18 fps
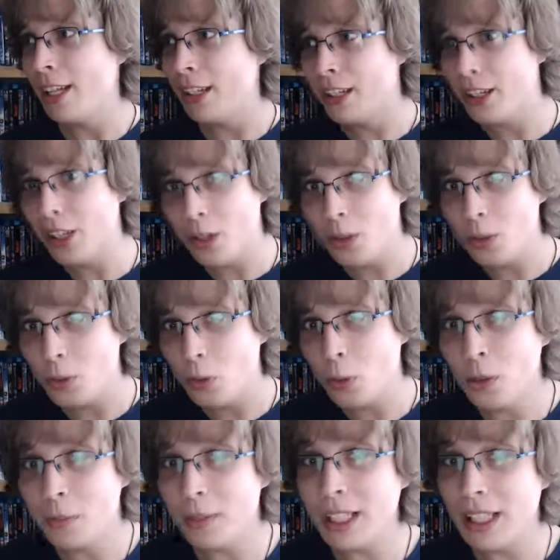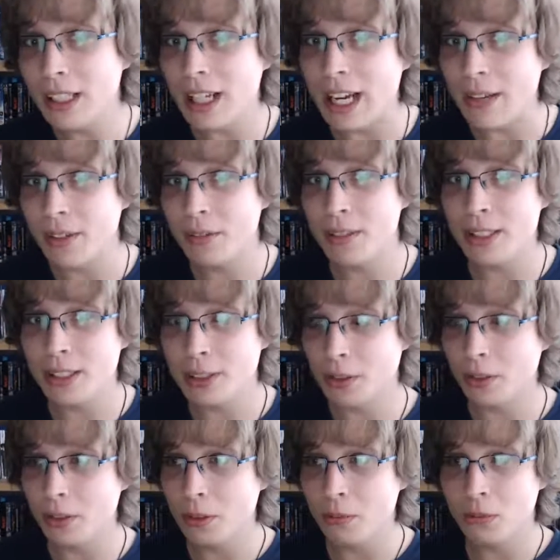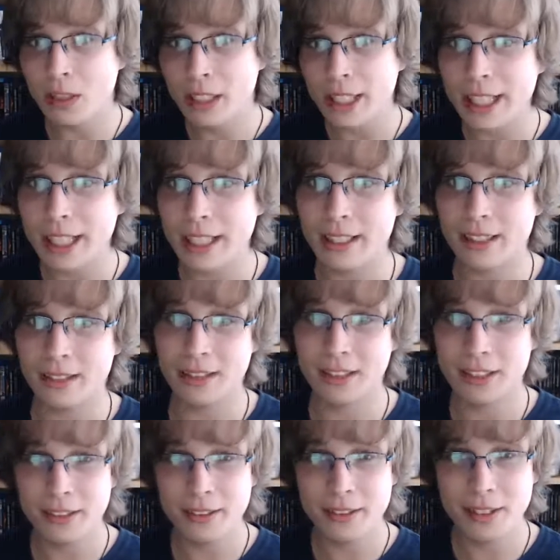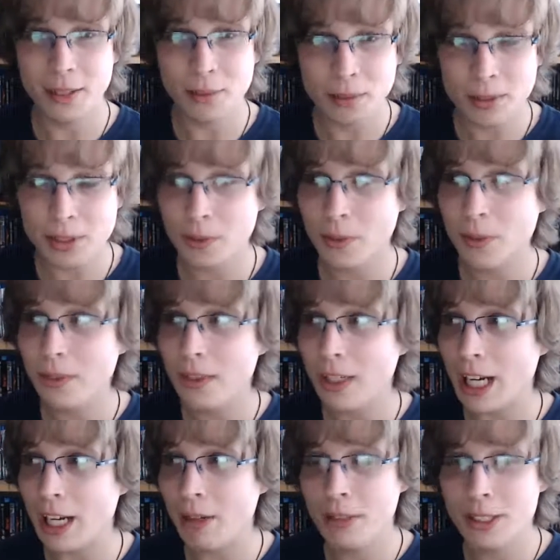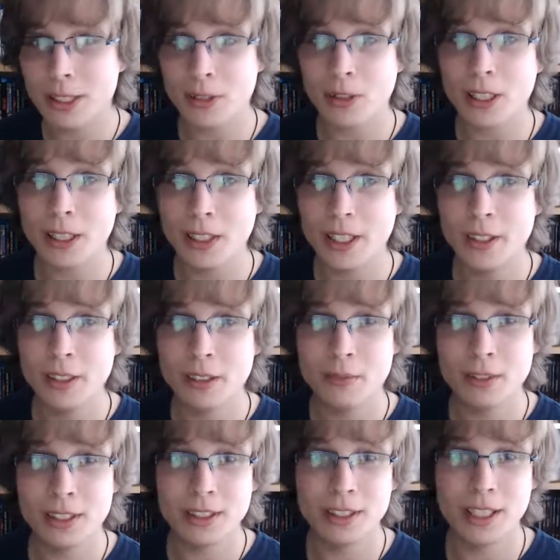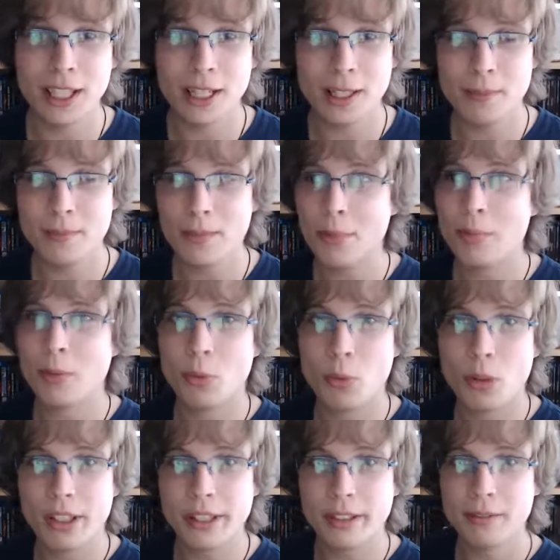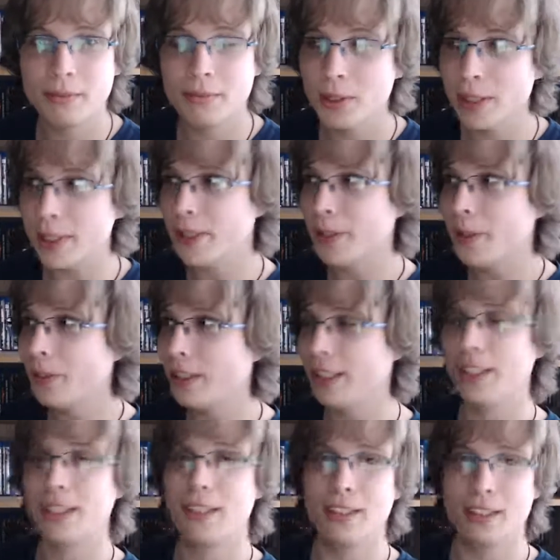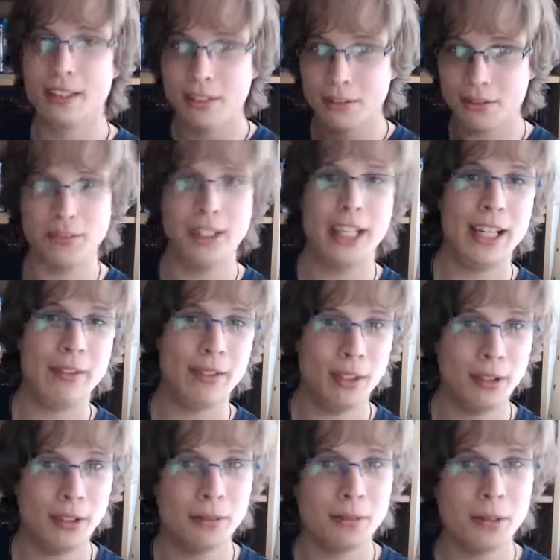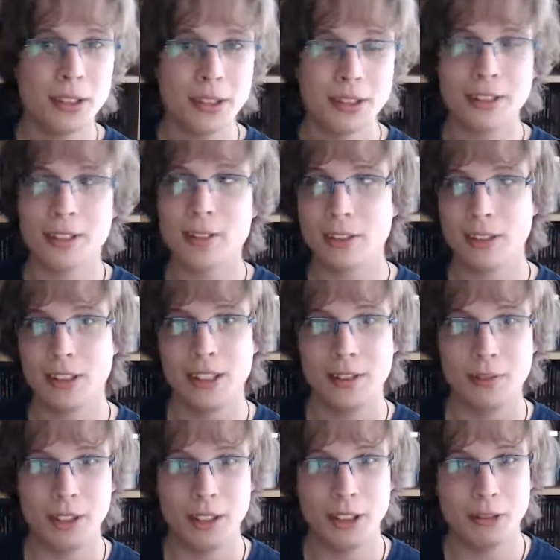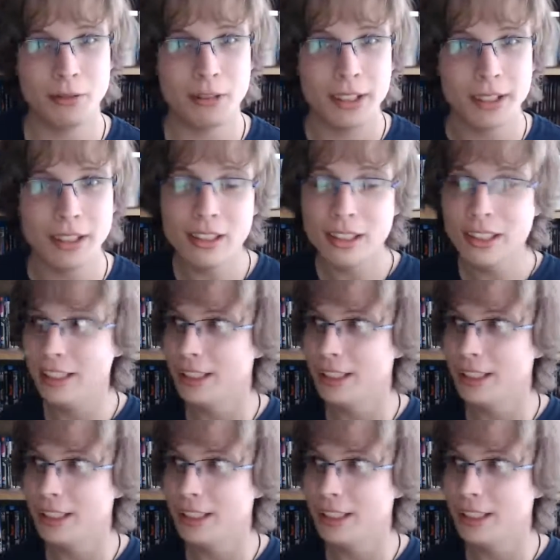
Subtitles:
Though all my life, I always called the white Gundam, I always called it Gundam number one. I always called it because of Ava Unit 1, so it's called Gundam Unit 1.